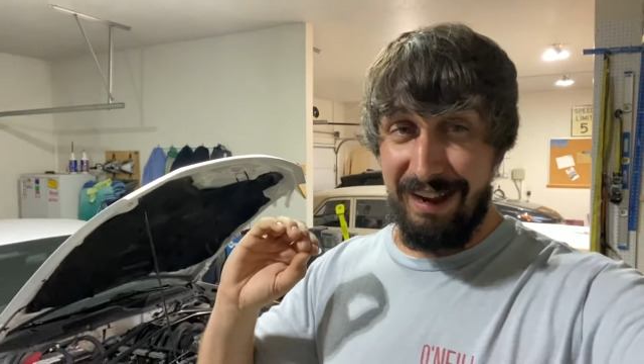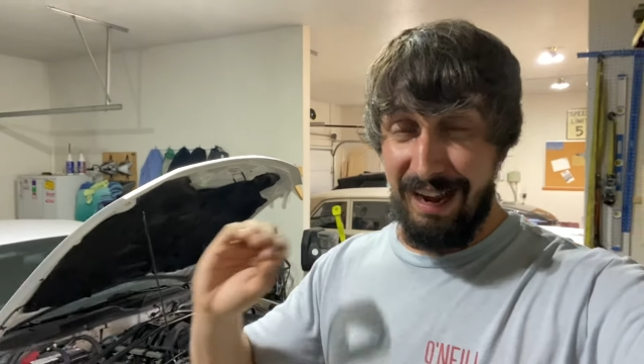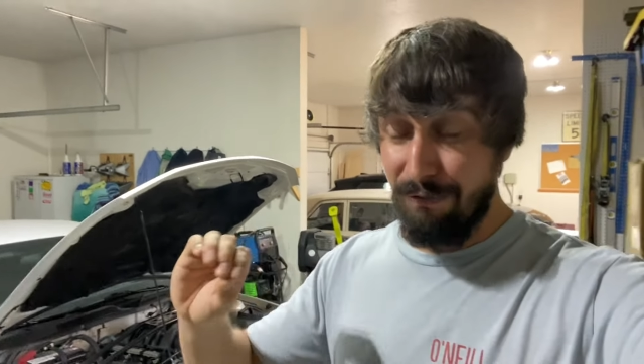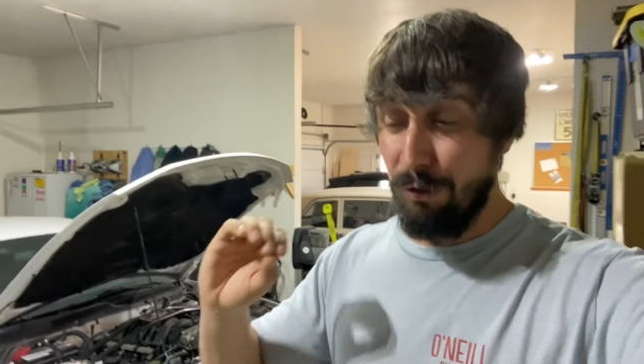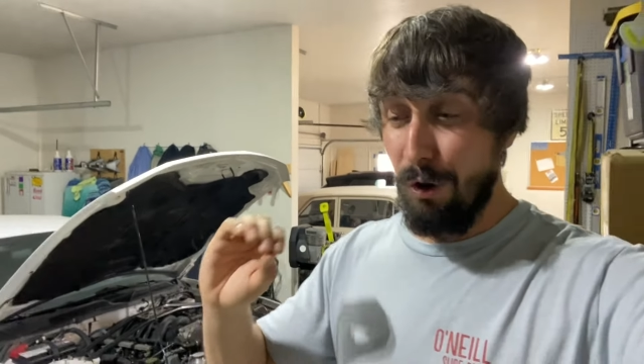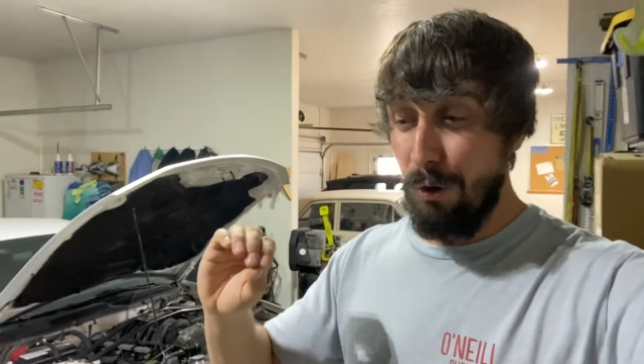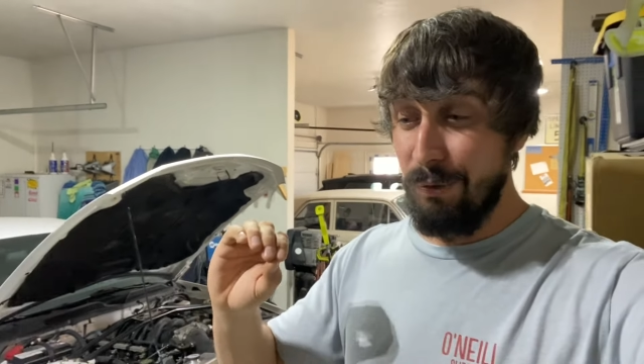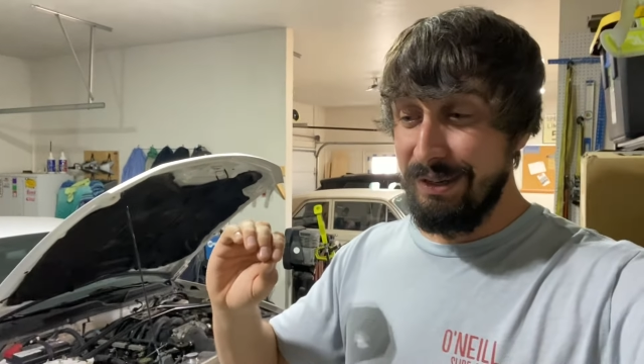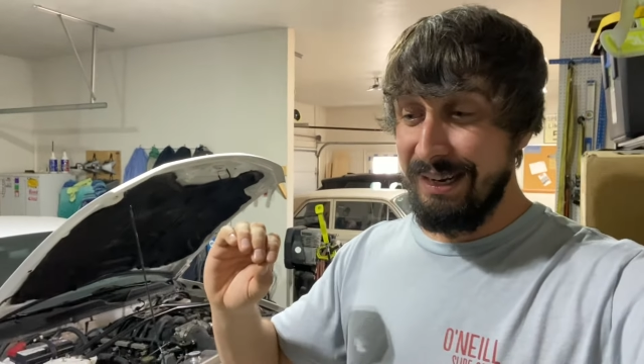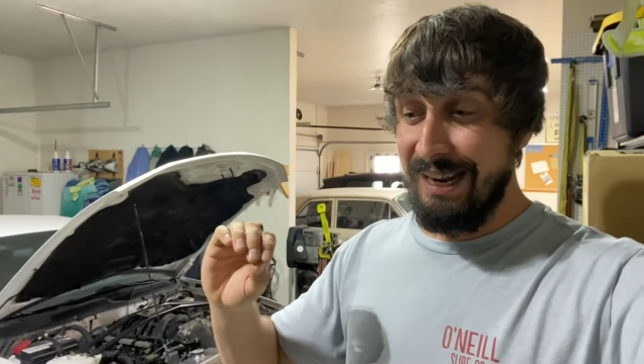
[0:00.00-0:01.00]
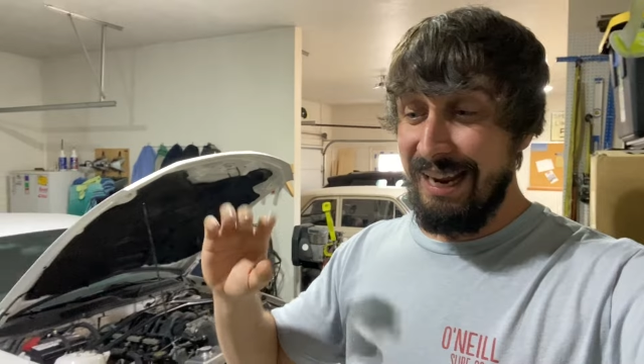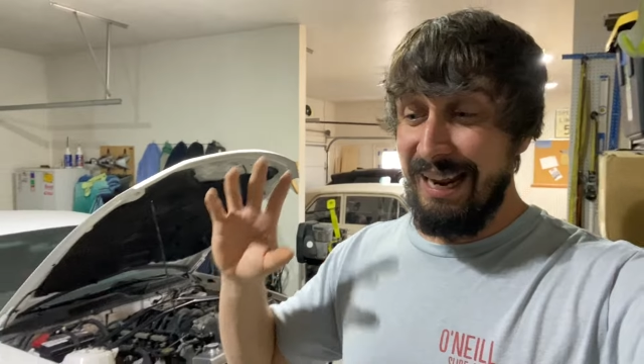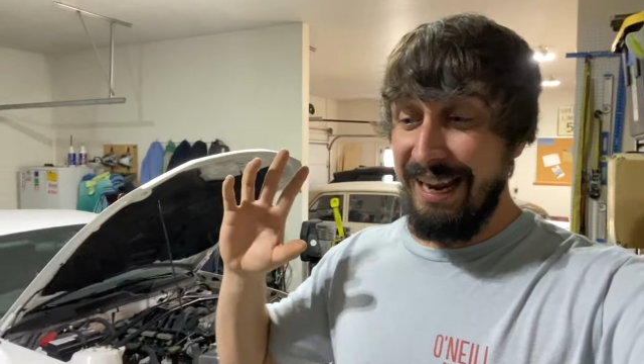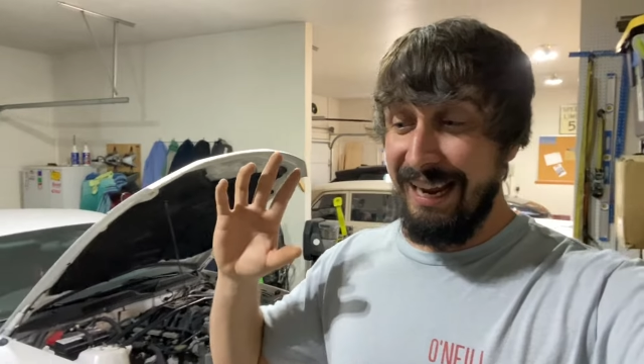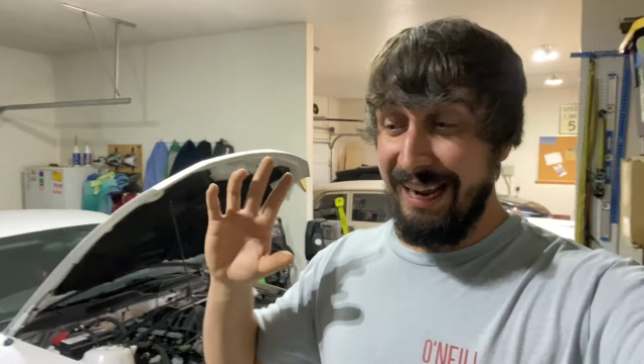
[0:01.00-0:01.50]
ever owned,
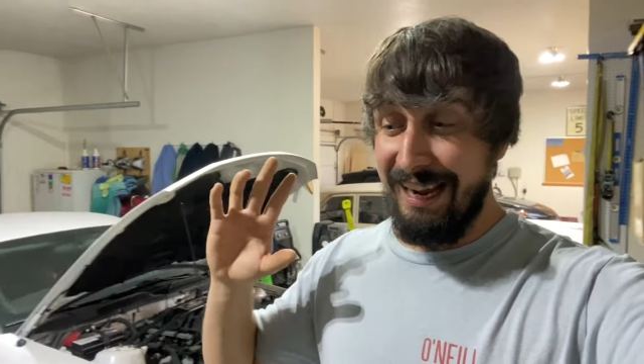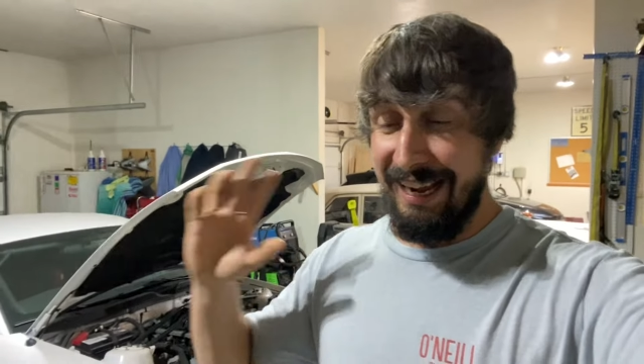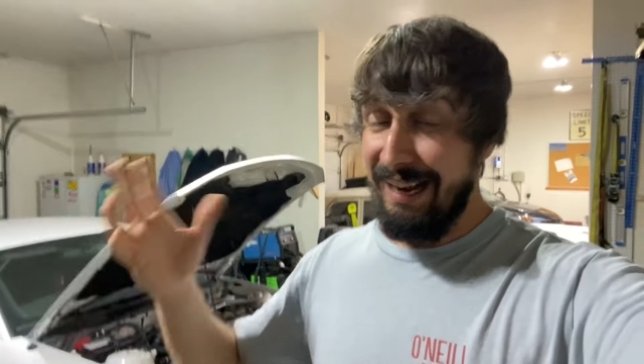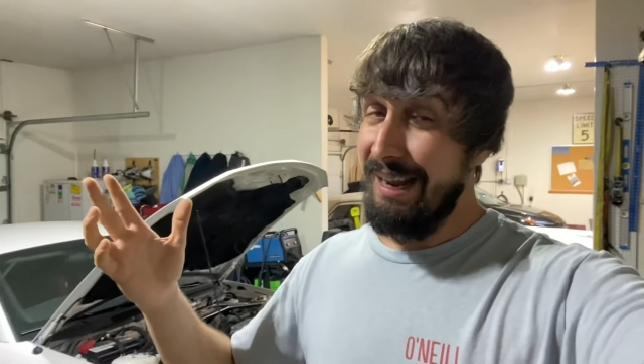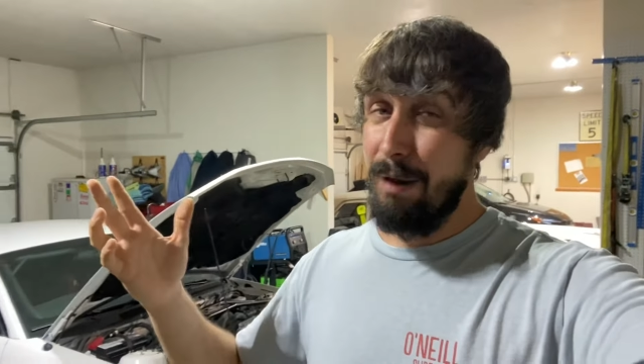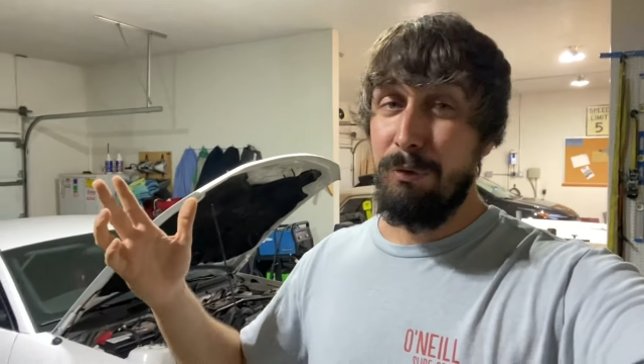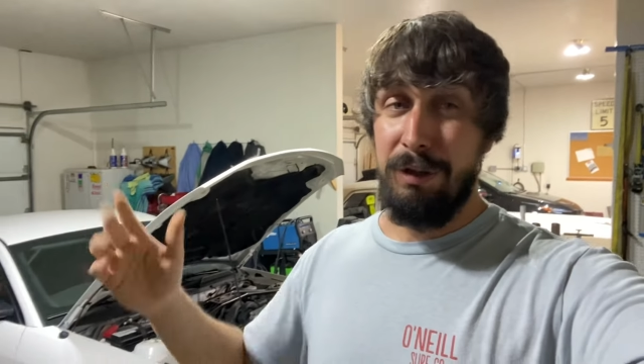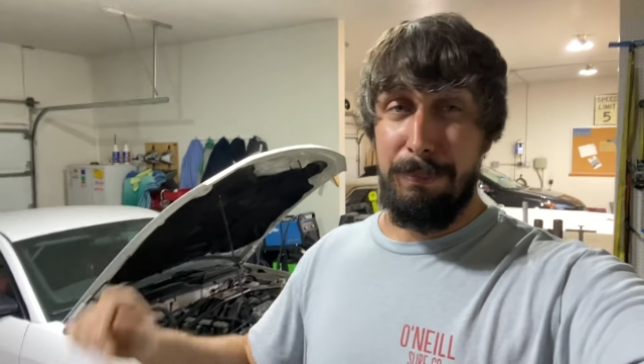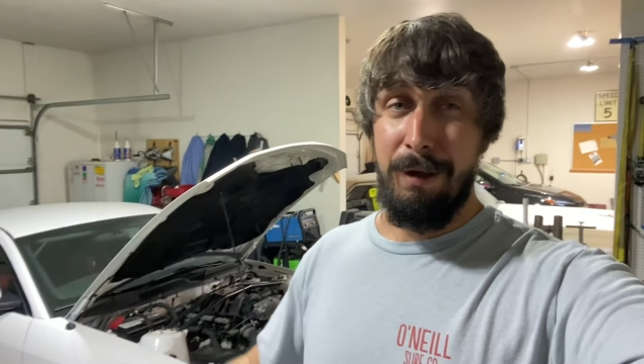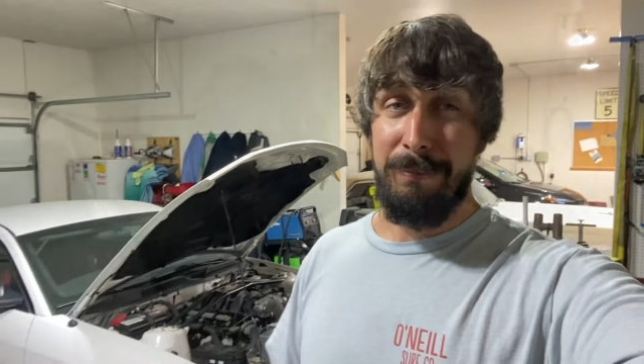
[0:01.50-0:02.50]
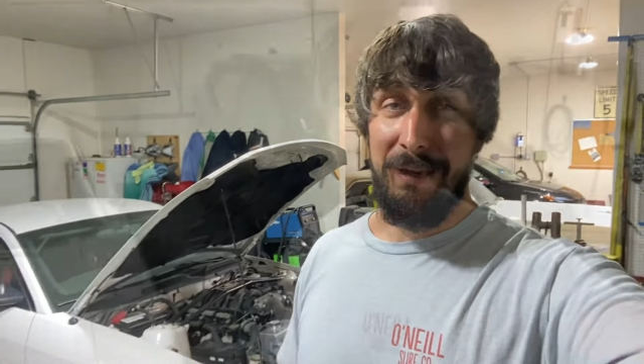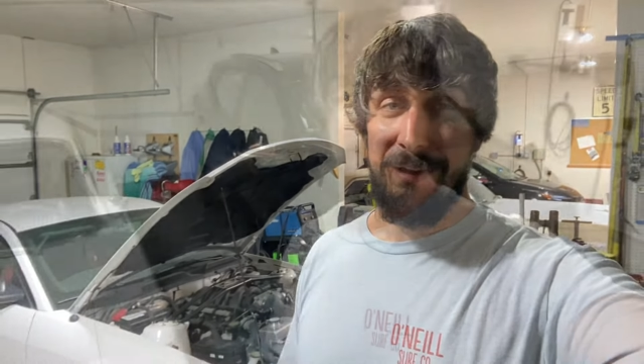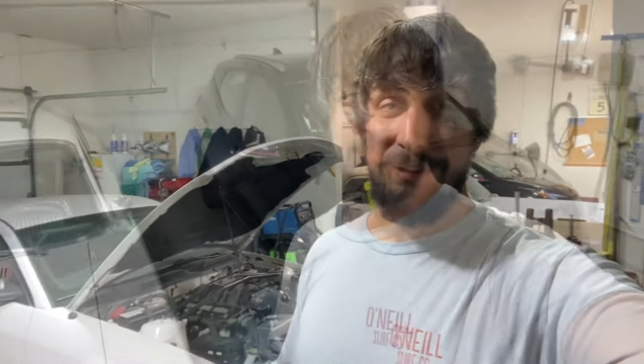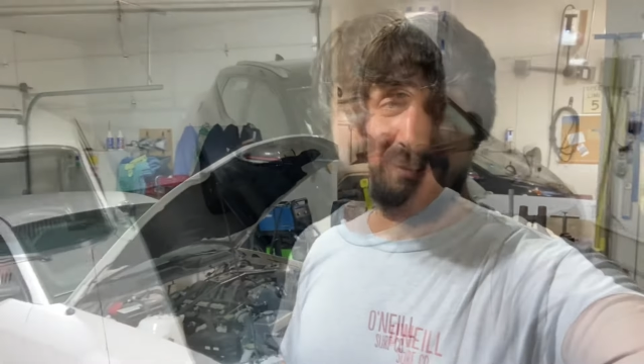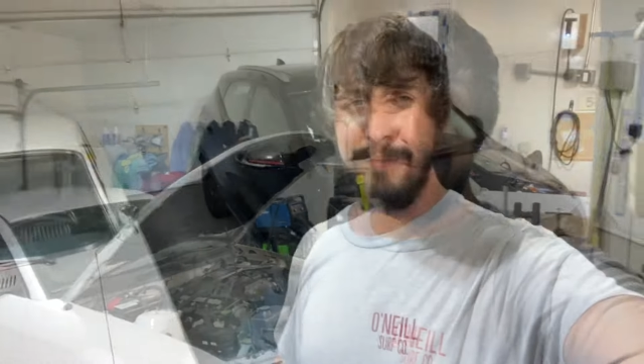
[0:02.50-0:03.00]
and I'm really pumped,
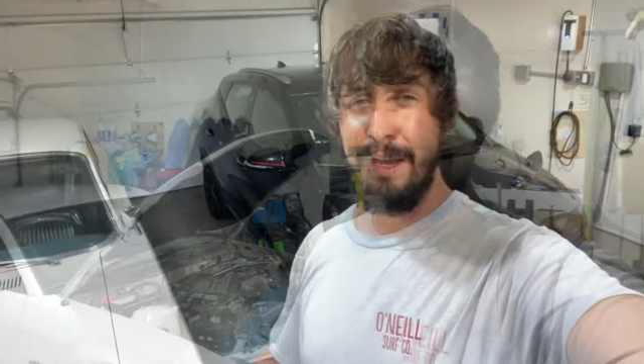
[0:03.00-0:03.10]
guys.